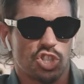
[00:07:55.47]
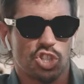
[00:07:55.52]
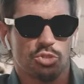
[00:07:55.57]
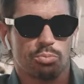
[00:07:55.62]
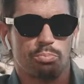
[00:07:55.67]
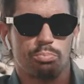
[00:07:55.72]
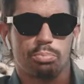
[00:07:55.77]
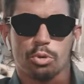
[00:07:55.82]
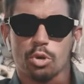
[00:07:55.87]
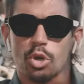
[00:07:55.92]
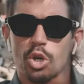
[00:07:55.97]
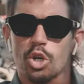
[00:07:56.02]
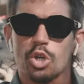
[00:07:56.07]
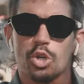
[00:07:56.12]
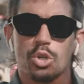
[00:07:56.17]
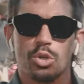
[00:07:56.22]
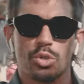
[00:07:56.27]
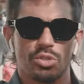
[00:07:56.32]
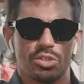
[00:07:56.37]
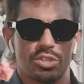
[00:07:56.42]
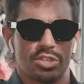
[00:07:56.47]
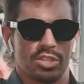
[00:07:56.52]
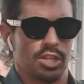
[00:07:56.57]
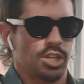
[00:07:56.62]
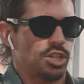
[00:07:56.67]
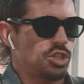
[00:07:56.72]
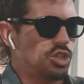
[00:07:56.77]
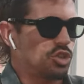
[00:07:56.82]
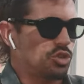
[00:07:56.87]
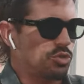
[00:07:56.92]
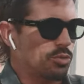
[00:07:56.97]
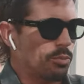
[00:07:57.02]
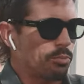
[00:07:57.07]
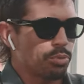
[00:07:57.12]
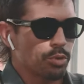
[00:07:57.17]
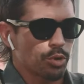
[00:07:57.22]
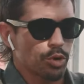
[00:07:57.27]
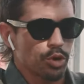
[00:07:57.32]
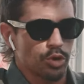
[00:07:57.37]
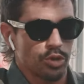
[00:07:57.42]
just bruised, just
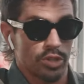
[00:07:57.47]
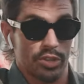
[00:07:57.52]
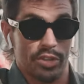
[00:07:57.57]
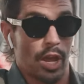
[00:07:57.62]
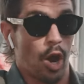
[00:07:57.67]
bruised.